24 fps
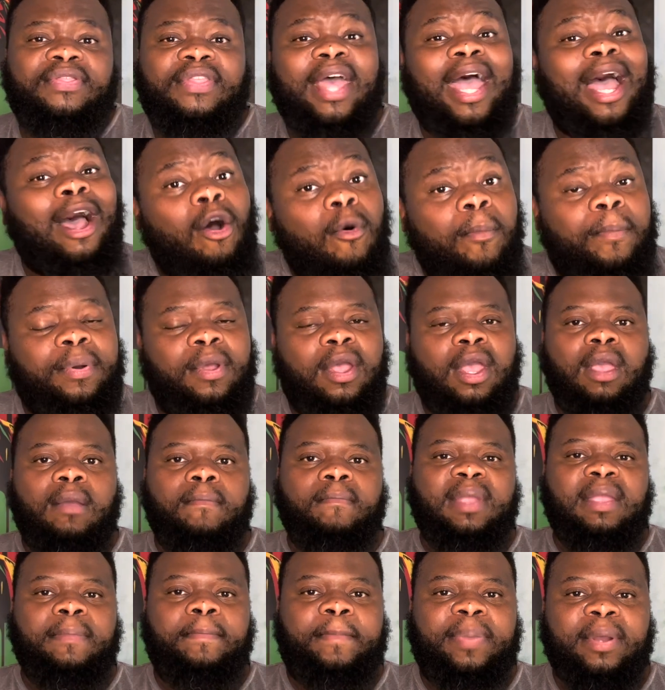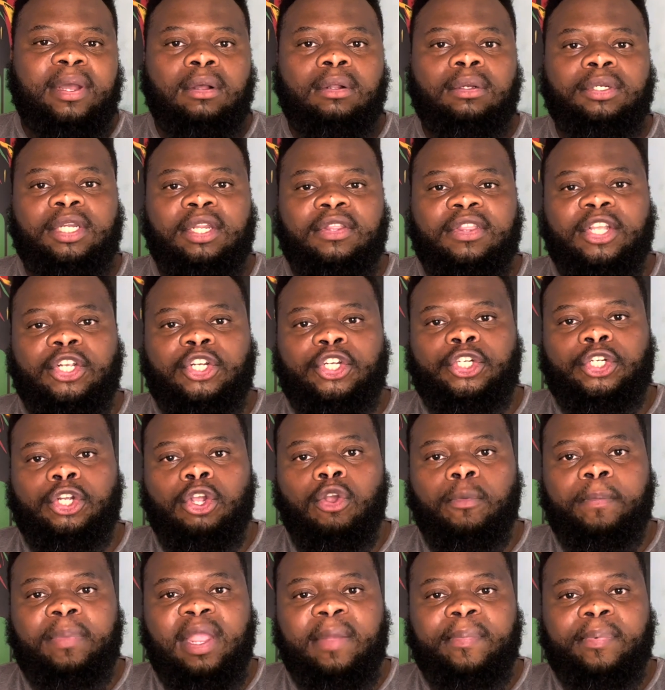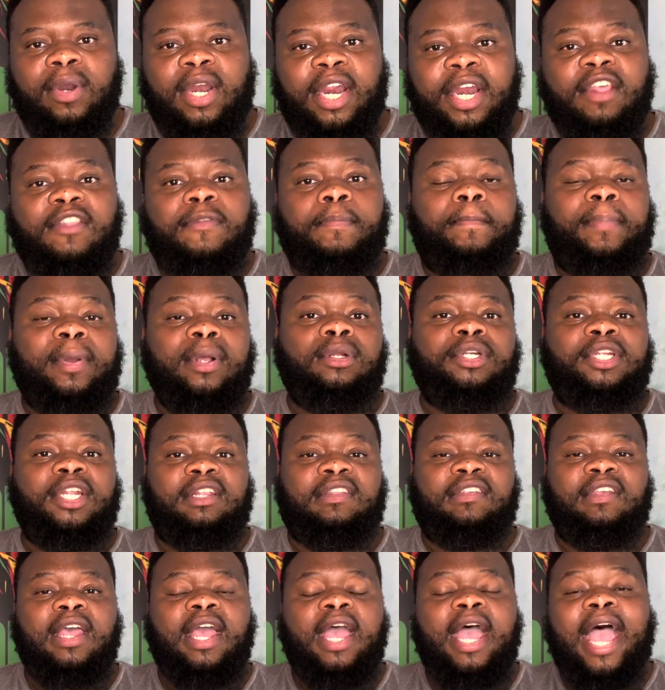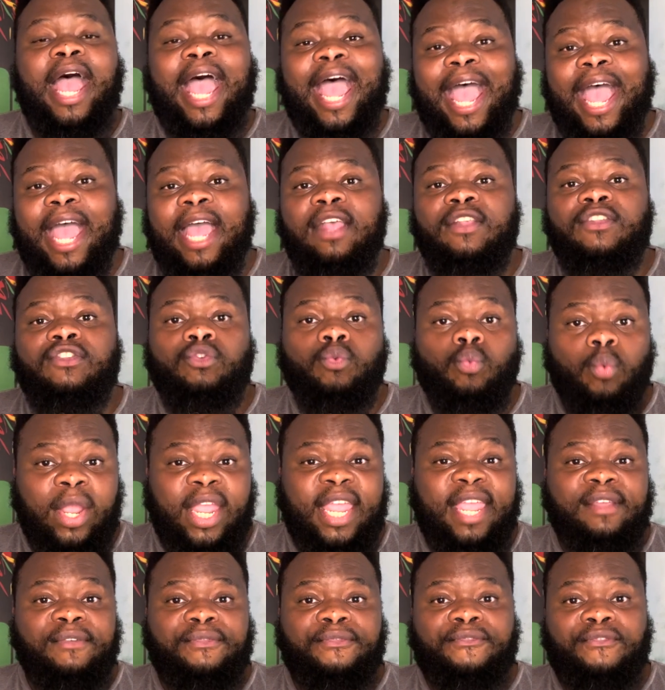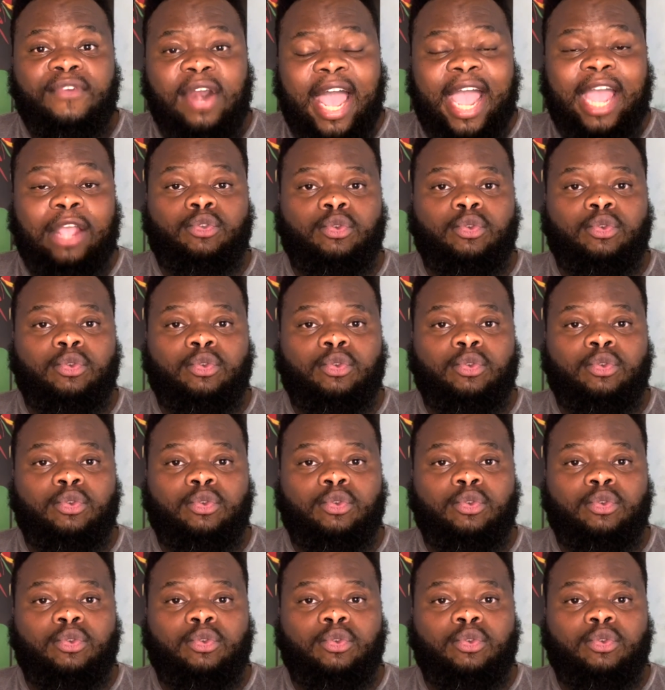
Help me build the show, people. Let us build it as we fly.